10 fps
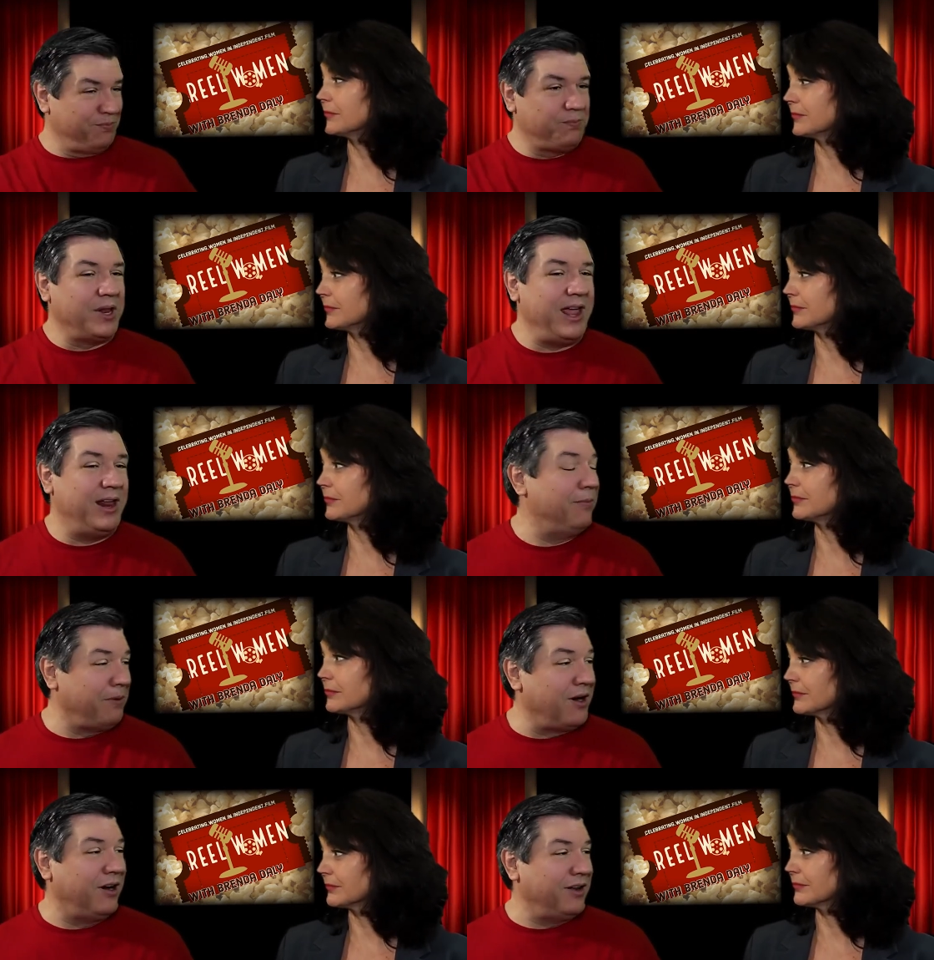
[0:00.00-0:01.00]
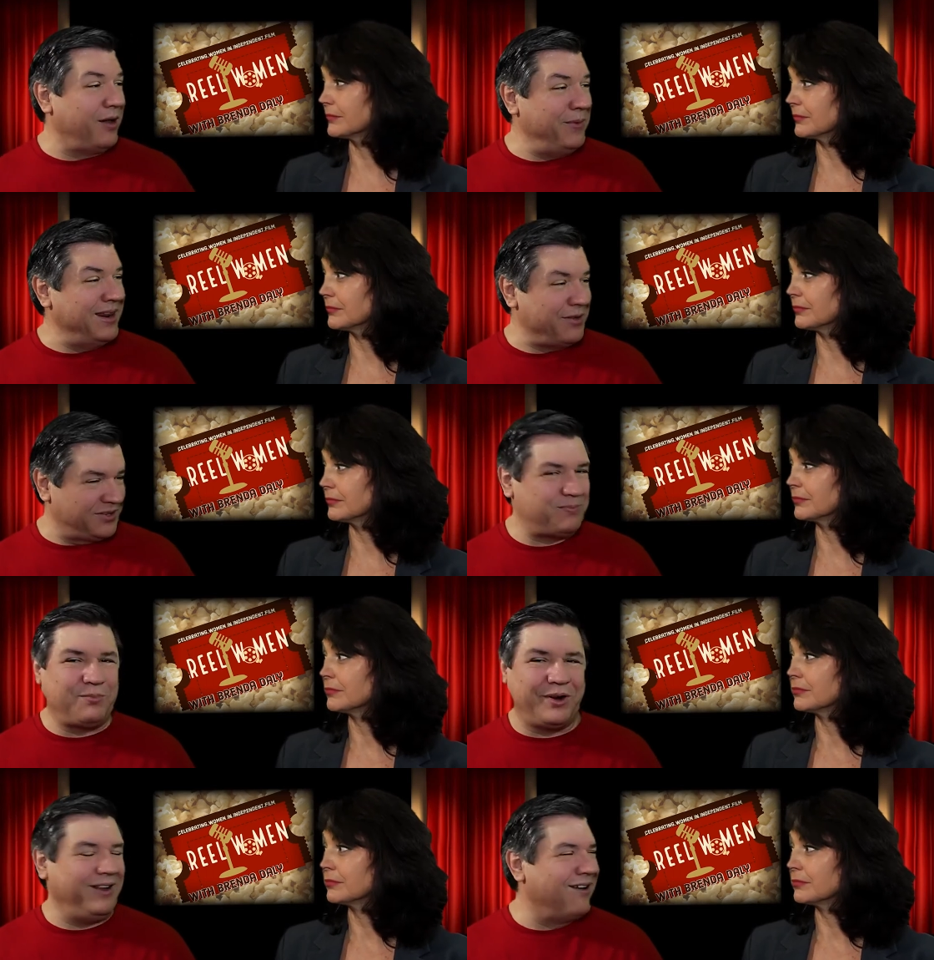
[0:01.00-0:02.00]
Speaker 1: playing a part, I mean that's
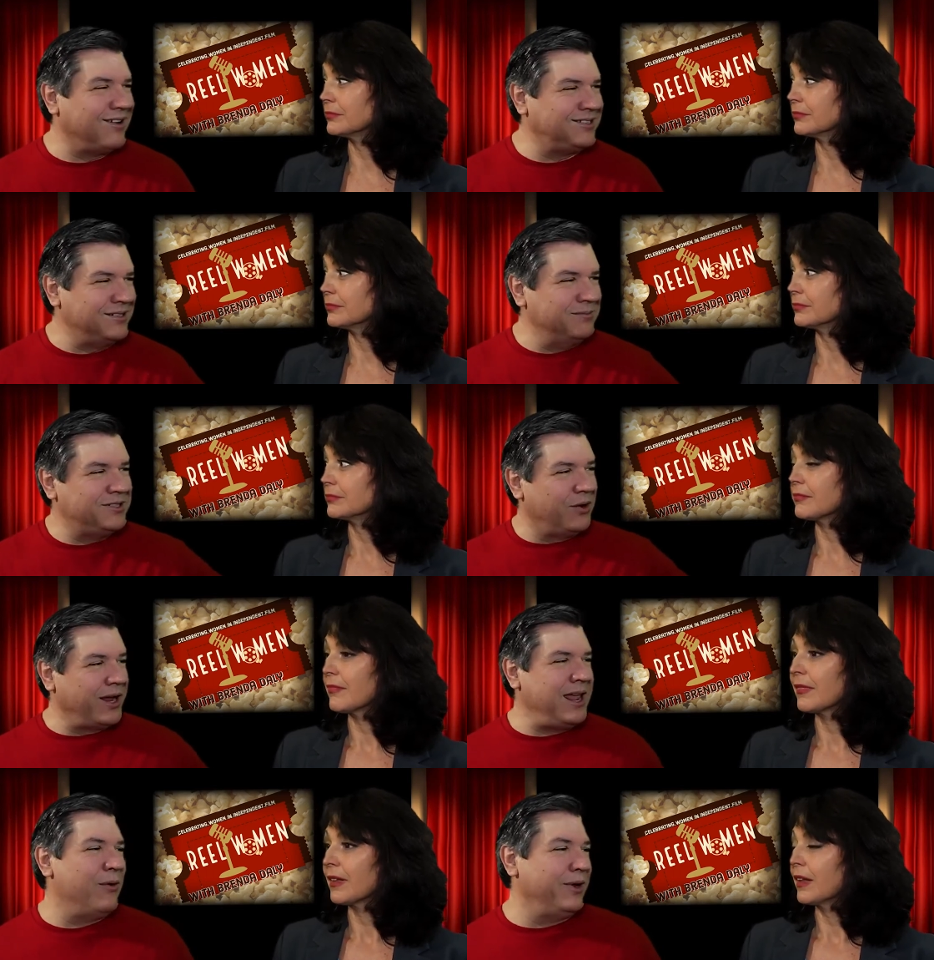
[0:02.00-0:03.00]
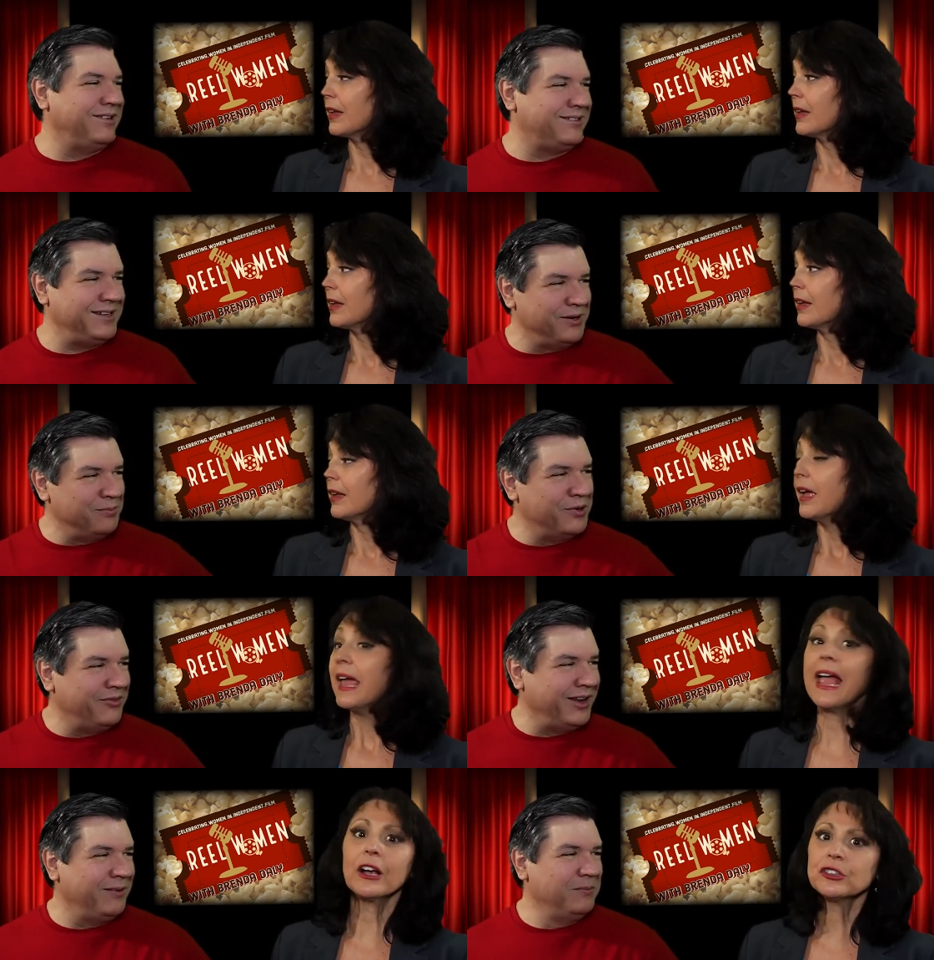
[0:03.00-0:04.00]
pretty awesome. So I can't wait to see your movie.
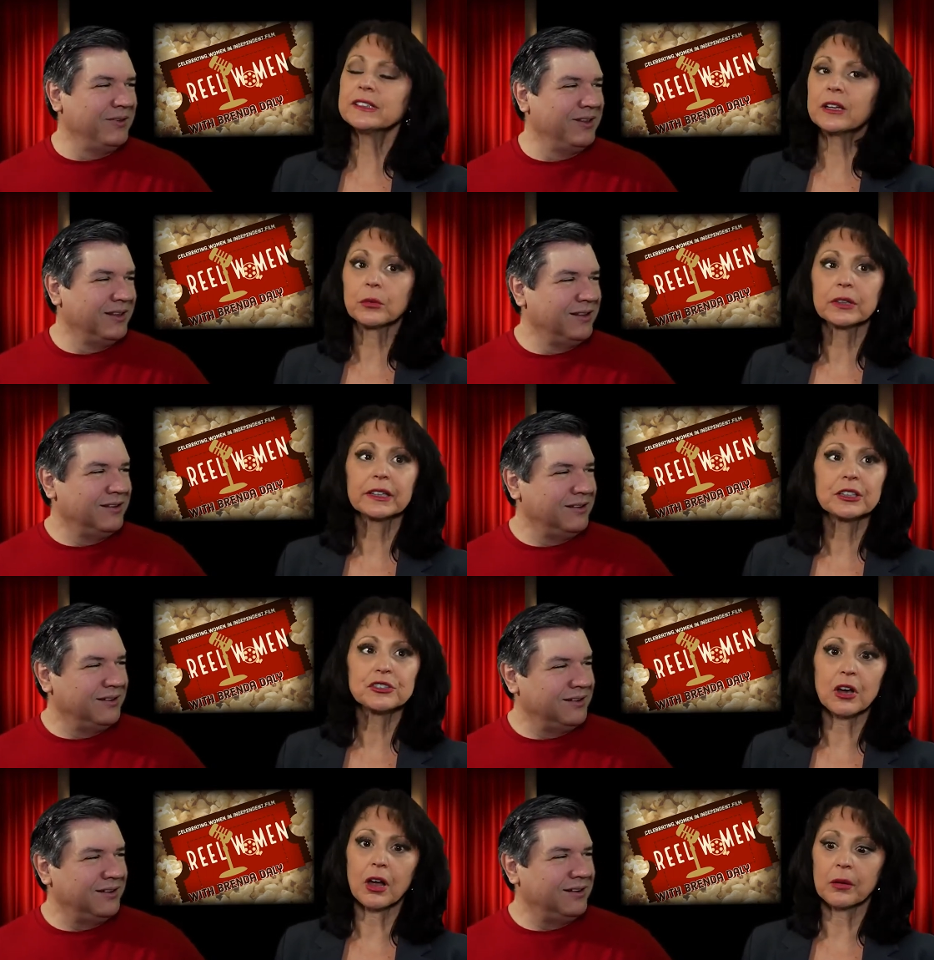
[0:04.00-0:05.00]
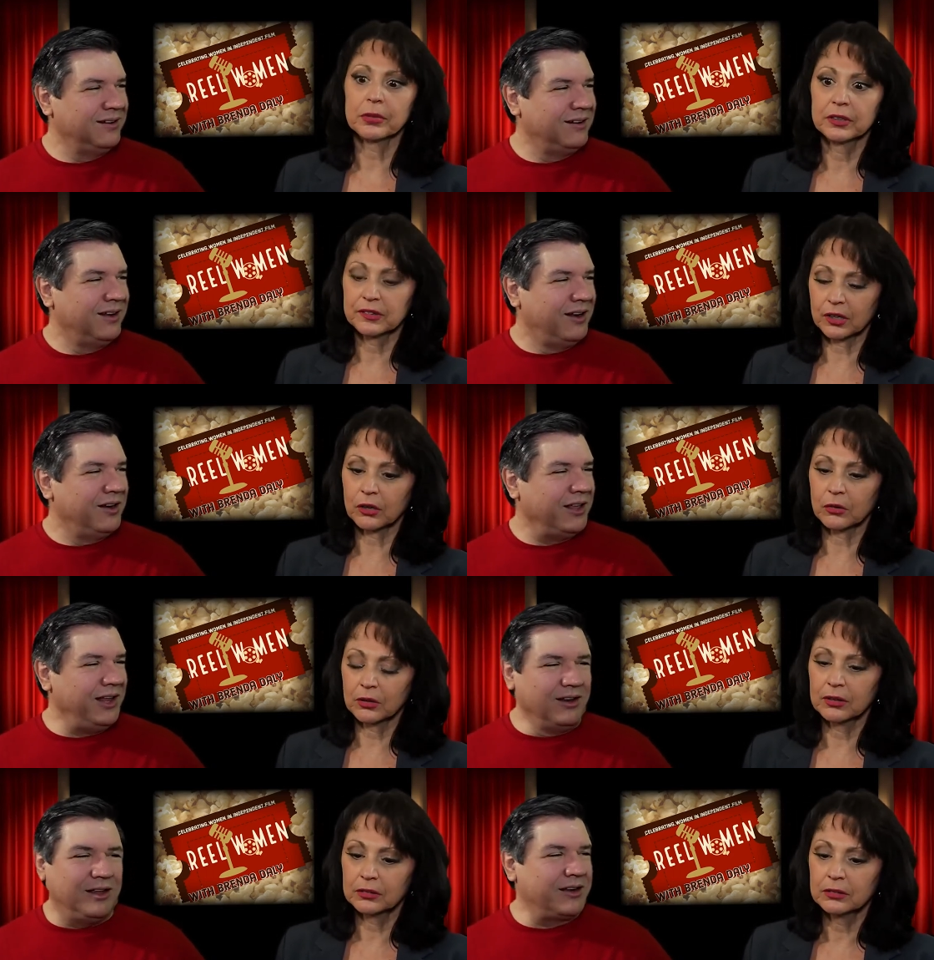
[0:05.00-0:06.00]
He
Speaker 2: actually did a really good job.
Speaker 1: So he
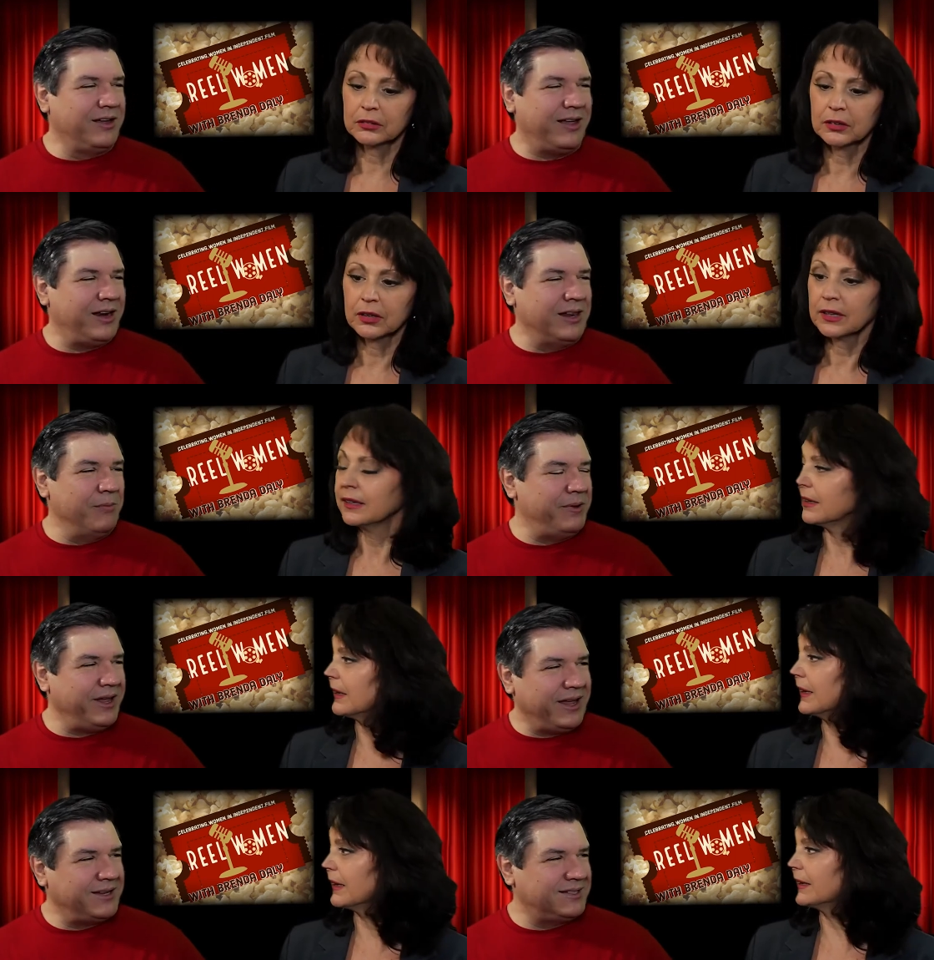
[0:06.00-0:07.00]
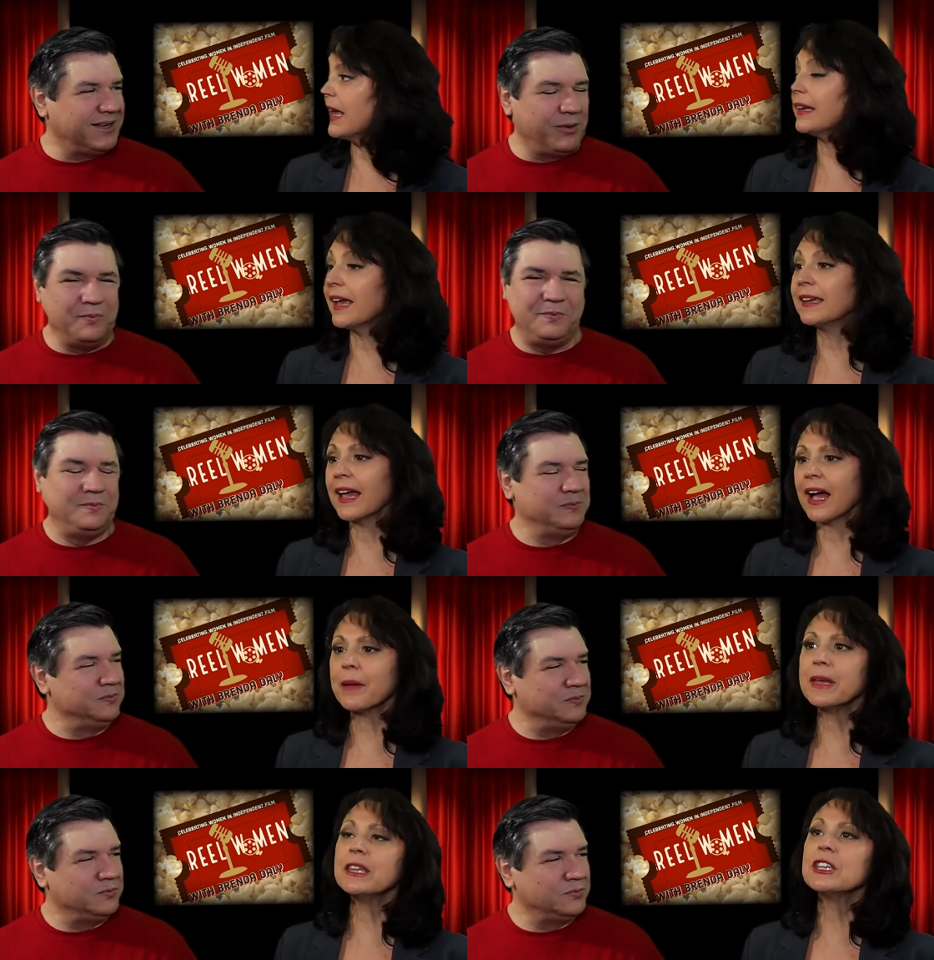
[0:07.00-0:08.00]
looked good in the pics. Yeah, yeah,
Speaker 2: yeah. I
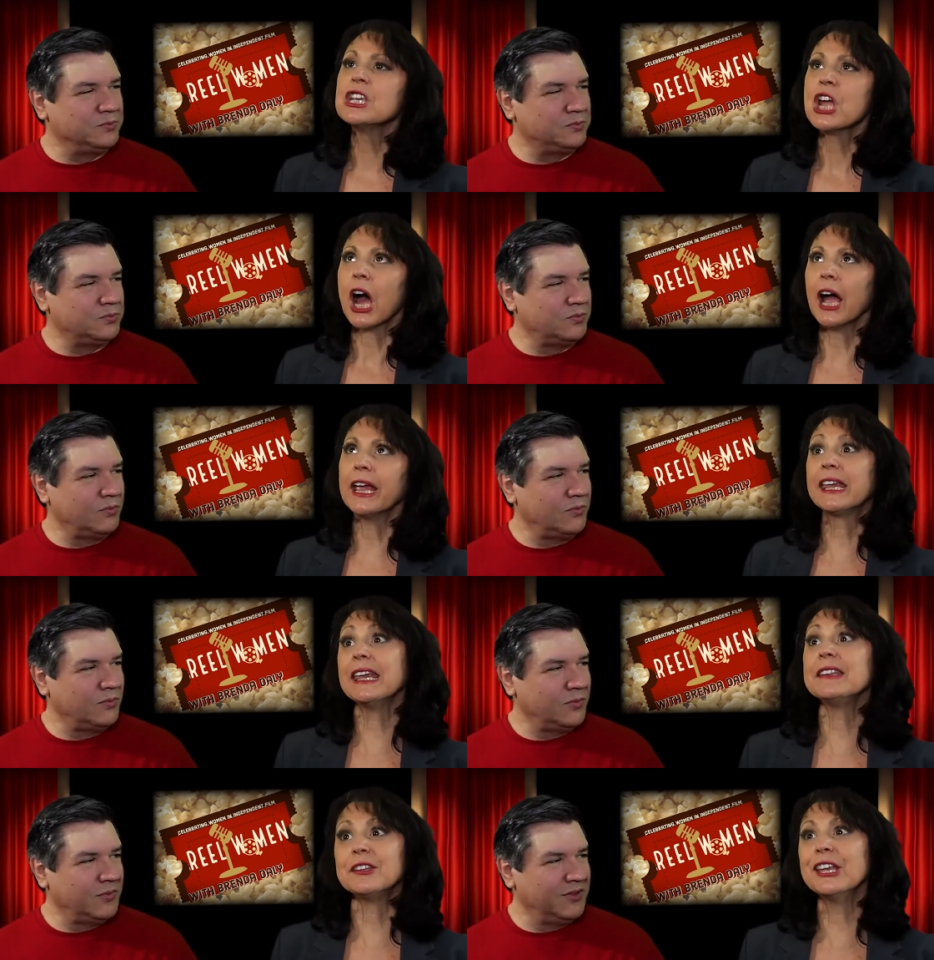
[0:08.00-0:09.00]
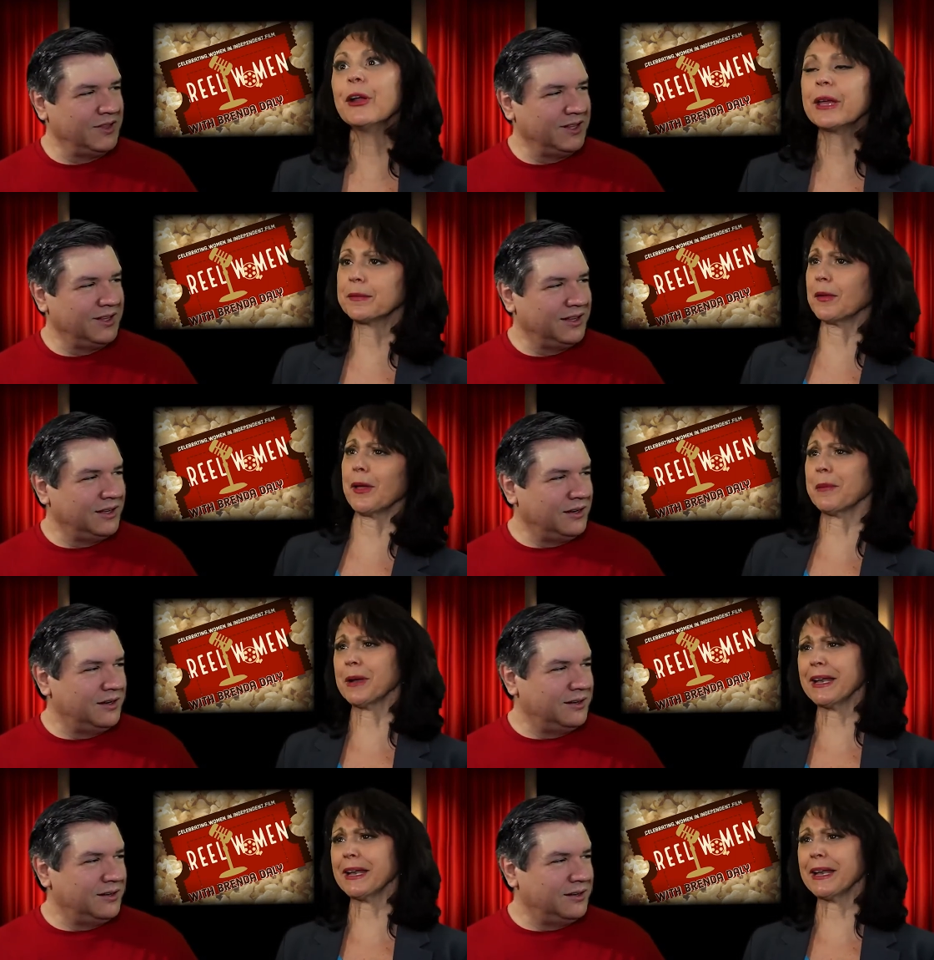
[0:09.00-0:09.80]
mean, he, you know, he's I'm